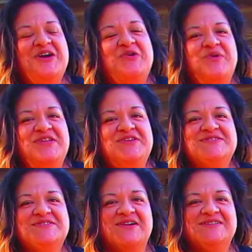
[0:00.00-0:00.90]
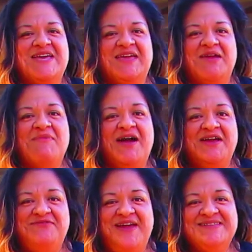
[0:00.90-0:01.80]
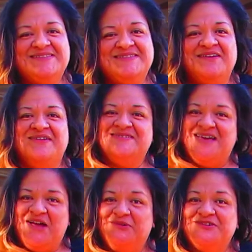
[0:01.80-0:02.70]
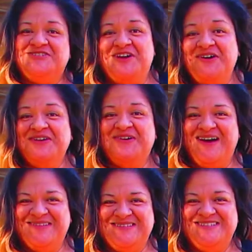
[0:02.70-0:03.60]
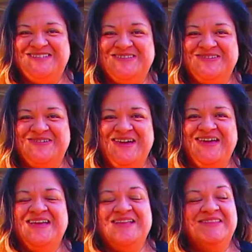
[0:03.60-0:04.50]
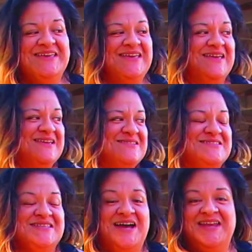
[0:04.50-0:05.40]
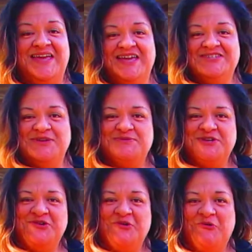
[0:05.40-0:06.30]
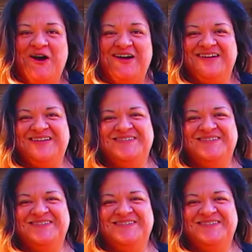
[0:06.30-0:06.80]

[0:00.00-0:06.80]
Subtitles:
When you start taking my advanced series, I will show you how to do the sliding Egyptian walk.